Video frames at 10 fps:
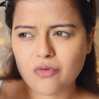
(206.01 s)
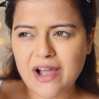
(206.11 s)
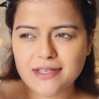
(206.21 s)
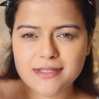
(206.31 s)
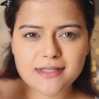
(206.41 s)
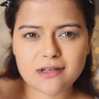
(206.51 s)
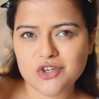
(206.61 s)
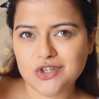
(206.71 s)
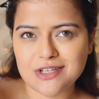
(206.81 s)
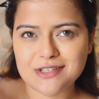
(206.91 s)
Wise
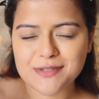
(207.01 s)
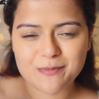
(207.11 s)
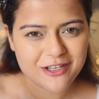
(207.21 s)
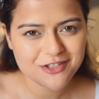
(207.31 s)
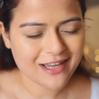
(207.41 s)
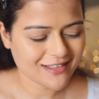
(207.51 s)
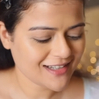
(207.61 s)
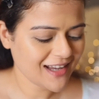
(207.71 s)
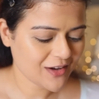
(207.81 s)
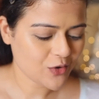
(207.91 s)
She sponge, I
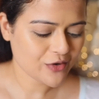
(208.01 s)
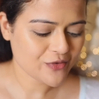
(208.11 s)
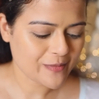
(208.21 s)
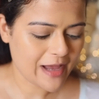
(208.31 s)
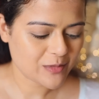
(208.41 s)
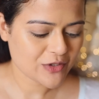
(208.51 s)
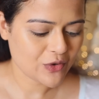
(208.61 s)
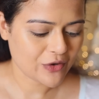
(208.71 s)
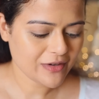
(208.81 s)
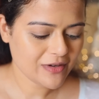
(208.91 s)
think I got it from
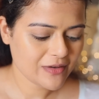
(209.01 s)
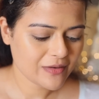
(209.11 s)
Amazon.